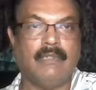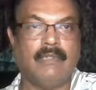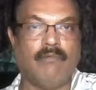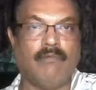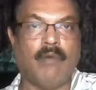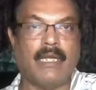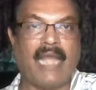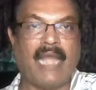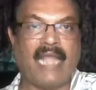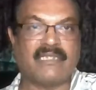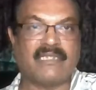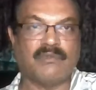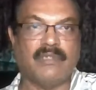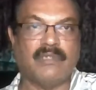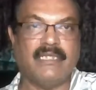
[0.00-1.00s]
What
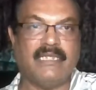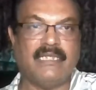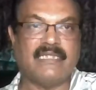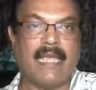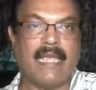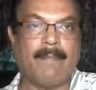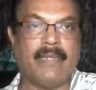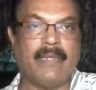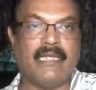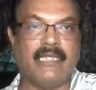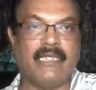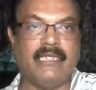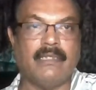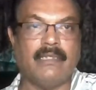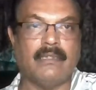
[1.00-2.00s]
actually is happening
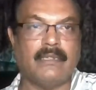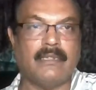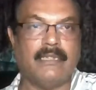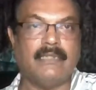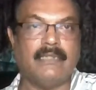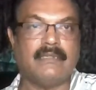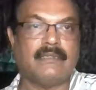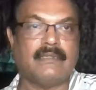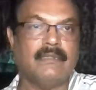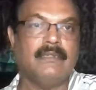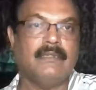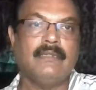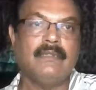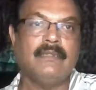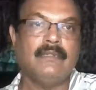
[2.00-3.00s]
here is
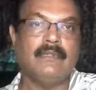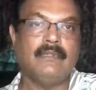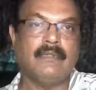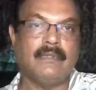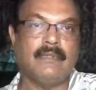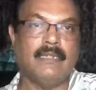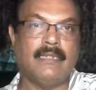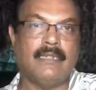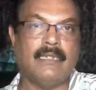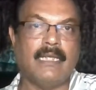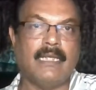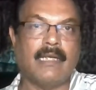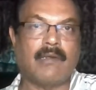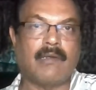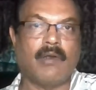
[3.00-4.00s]
that
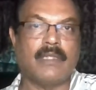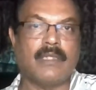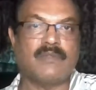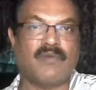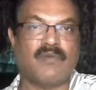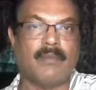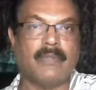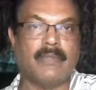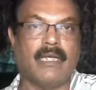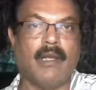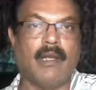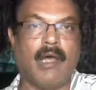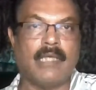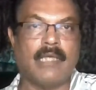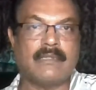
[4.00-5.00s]
electrons from the
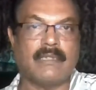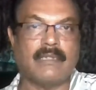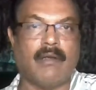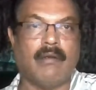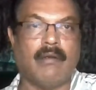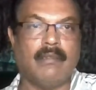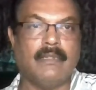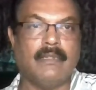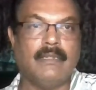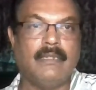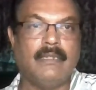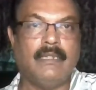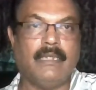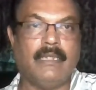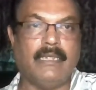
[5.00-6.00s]
glass rod
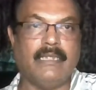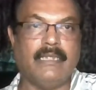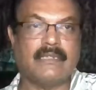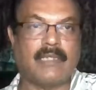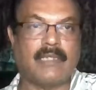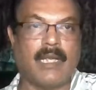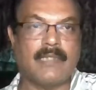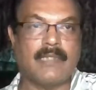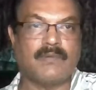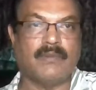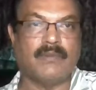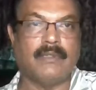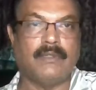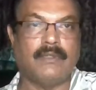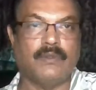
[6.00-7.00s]
is
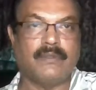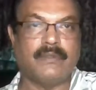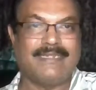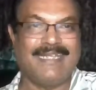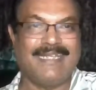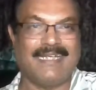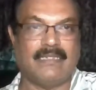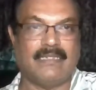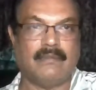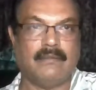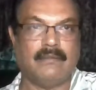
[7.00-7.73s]
transferred to silk.